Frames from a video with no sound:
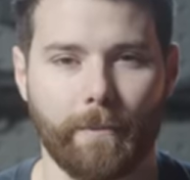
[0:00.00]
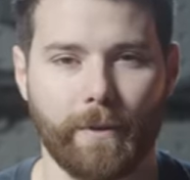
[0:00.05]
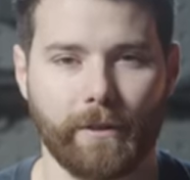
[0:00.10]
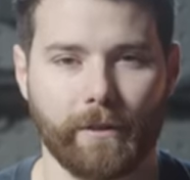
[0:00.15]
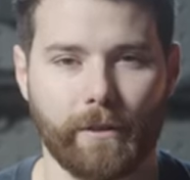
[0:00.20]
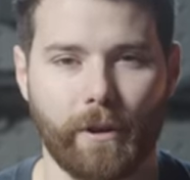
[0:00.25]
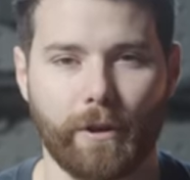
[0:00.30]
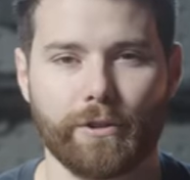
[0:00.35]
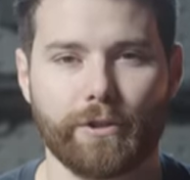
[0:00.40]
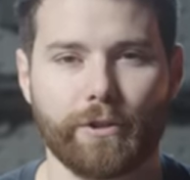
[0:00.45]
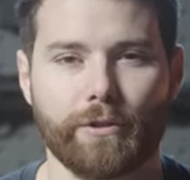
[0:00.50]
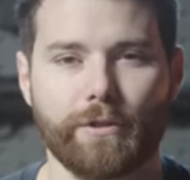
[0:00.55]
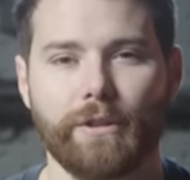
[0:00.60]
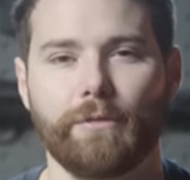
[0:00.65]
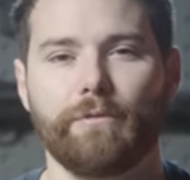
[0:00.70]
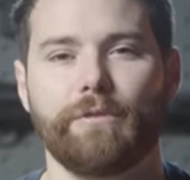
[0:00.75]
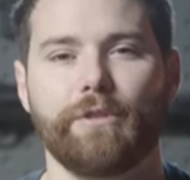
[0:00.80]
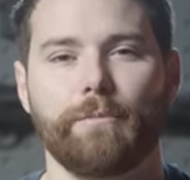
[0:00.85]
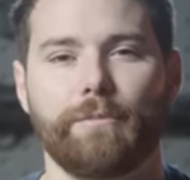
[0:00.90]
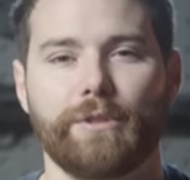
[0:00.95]
larger
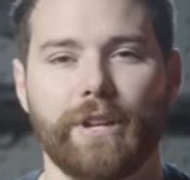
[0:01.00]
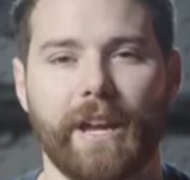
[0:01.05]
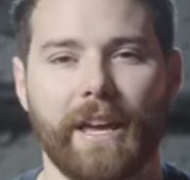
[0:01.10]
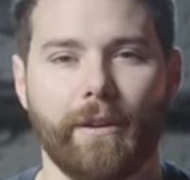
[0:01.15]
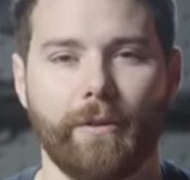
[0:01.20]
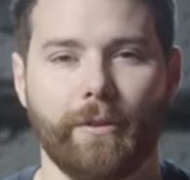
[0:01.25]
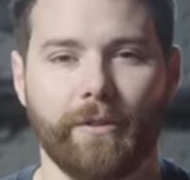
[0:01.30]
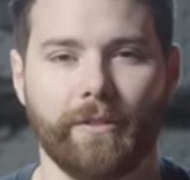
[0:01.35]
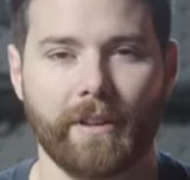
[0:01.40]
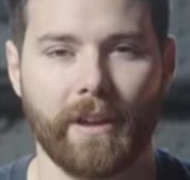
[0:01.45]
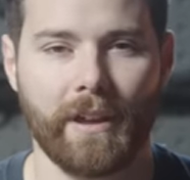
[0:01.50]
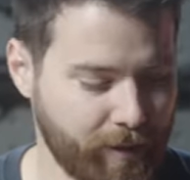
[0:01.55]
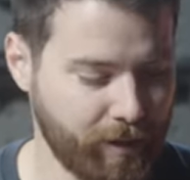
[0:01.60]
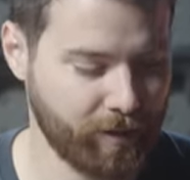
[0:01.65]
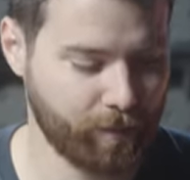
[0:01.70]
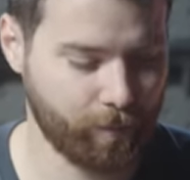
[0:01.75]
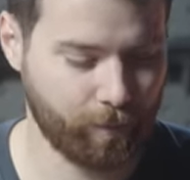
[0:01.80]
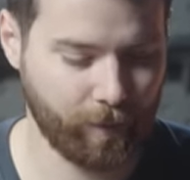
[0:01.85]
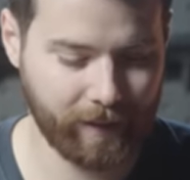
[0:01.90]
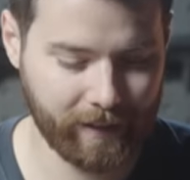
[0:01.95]
YouTube channels,
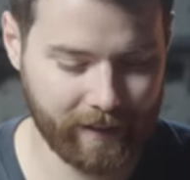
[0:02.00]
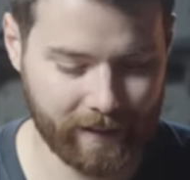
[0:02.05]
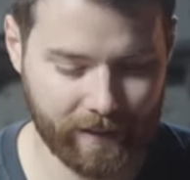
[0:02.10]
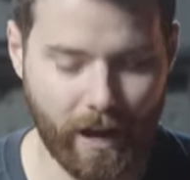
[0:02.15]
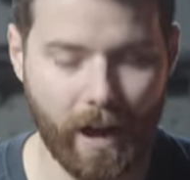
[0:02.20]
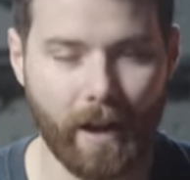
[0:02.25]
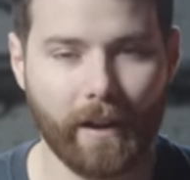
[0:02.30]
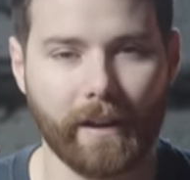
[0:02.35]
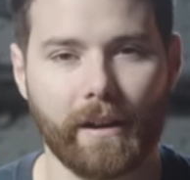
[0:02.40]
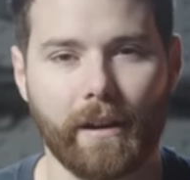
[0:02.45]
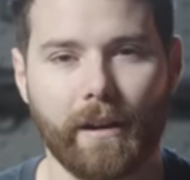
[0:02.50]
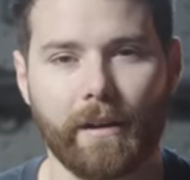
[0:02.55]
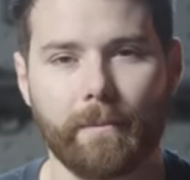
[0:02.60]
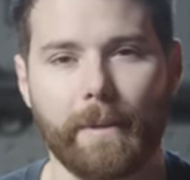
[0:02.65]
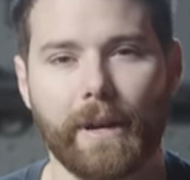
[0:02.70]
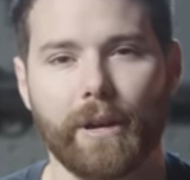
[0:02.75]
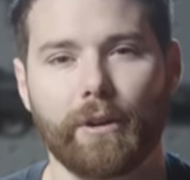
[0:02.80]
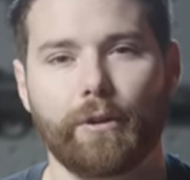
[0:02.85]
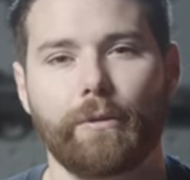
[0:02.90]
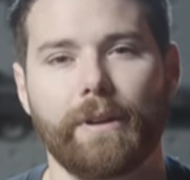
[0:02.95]
just really dogging on
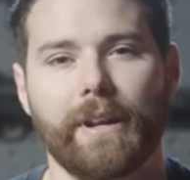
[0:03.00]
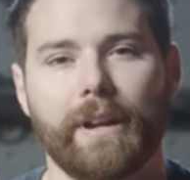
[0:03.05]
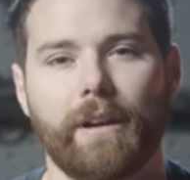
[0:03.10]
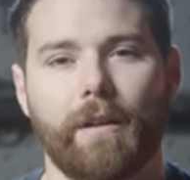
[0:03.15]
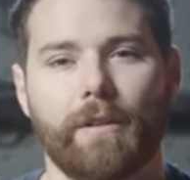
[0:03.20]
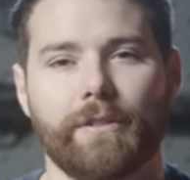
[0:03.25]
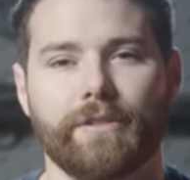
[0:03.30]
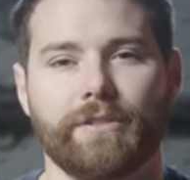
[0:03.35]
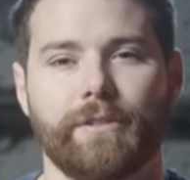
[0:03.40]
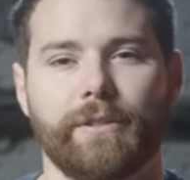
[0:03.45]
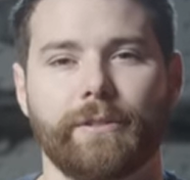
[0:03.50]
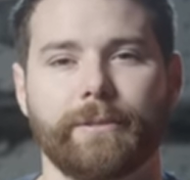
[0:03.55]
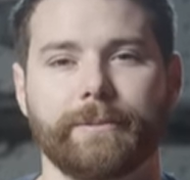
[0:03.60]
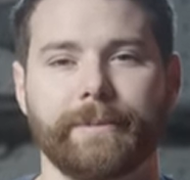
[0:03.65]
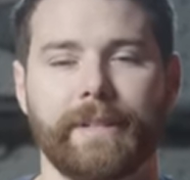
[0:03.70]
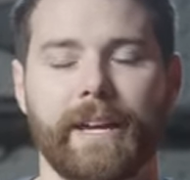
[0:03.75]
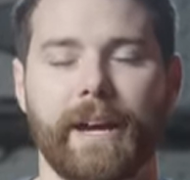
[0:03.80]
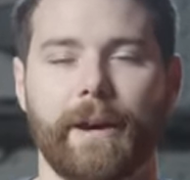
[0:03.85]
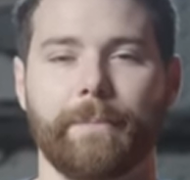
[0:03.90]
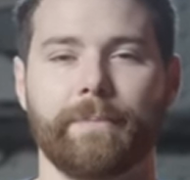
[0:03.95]
Bear Creek Arsenal.
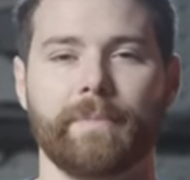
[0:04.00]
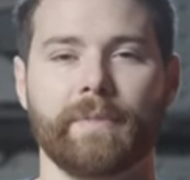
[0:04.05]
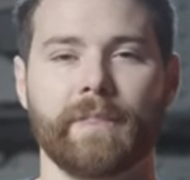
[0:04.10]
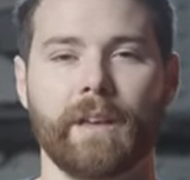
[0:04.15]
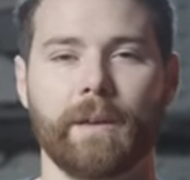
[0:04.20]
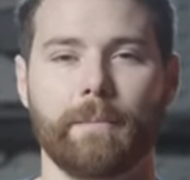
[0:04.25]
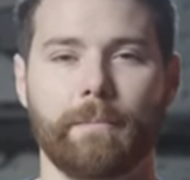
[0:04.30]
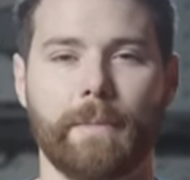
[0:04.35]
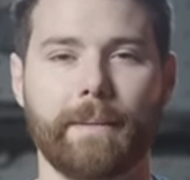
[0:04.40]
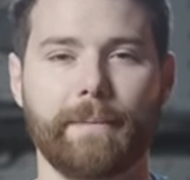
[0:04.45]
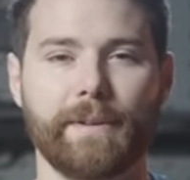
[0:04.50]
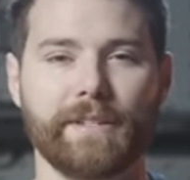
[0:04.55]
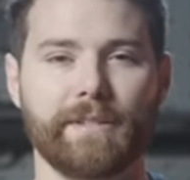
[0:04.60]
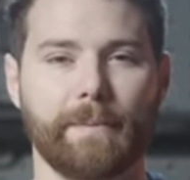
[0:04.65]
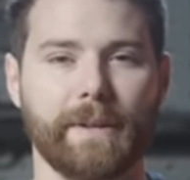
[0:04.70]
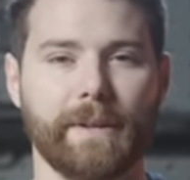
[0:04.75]
Now, maybe it's